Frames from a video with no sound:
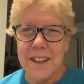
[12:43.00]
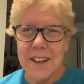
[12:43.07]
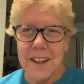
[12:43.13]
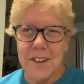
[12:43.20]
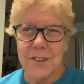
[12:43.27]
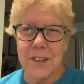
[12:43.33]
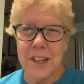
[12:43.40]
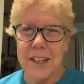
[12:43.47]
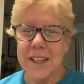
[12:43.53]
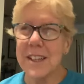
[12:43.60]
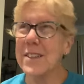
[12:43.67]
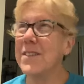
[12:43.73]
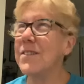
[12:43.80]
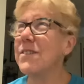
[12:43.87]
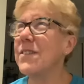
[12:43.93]
Okay,
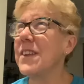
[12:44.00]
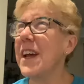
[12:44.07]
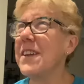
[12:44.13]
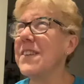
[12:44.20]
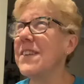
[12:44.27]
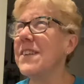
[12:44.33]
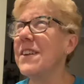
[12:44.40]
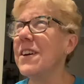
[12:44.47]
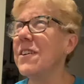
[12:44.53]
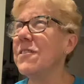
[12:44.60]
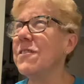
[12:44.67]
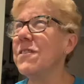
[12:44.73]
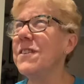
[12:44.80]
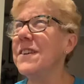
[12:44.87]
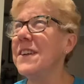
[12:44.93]
that's enough.
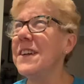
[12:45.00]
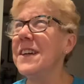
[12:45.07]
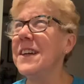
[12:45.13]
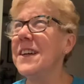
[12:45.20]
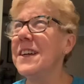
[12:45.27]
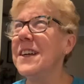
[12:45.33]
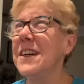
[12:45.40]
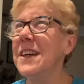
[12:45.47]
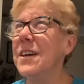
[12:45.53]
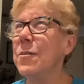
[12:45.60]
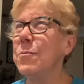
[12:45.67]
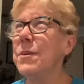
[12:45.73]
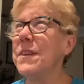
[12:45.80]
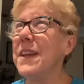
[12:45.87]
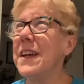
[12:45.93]

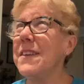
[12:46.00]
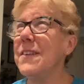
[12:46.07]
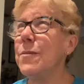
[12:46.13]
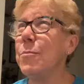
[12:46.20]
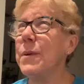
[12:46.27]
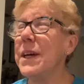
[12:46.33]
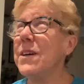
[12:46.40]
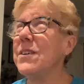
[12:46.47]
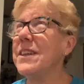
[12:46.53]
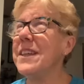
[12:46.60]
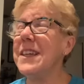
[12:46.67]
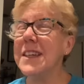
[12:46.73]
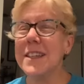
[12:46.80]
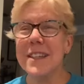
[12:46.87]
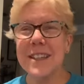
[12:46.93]
But that's about
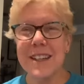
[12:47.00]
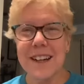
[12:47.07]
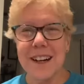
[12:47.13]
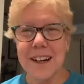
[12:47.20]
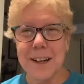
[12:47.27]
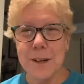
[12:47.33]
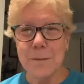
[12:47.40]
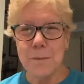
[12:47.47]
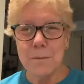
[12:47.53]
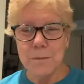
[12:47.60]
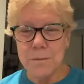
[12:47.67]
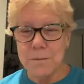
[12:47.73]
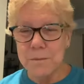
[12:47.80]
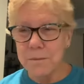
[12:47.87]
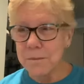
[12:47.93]
it.
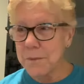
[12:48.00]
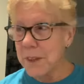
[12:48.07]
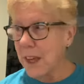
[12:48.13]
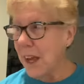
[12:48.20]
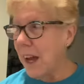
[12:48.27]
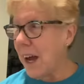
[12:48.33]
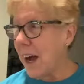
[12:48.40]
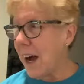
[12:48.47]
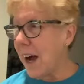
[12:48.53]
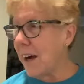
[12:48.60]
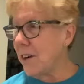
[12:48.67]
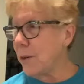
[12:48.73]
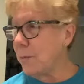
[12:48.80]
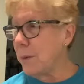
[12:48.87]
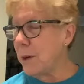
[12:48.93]
I
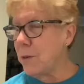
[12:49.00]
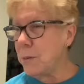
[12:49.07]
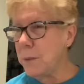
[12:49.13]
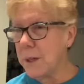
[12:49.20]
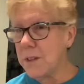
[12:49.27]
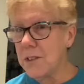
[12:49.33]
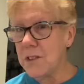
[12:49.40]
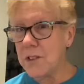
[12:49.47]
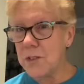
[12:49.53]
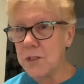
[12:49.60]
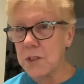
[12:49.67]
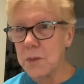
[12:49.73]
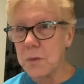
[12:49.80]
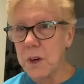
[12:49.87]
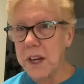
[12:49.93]
hope everybody's doing
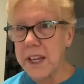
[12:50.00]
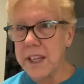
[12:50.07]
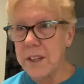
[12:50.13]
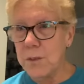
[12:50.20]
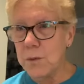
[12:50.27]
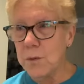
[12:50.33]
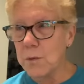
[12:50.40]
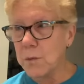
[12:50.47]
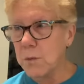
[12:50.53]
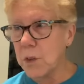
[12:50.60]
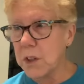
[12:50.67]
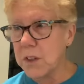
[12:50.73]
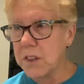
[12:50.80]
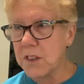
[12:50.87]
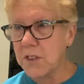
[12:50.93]
all right.
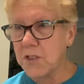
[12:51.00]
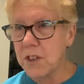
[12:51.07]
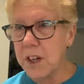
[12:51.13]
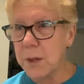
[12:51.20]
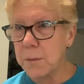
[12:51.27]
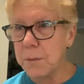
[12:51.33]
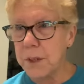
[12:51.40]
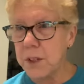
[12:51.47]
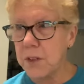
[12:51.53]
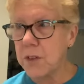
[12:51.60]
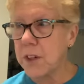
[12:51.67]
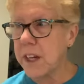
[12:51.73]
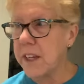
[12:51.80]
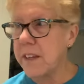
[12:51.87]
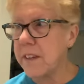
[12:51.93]
Work's driving me
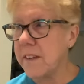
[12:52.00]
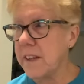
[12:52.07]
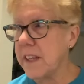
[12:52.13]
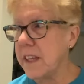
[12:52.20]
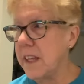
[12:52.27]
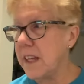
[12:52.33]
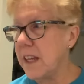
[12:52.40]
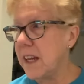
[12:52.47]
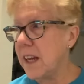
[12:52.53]
crazy.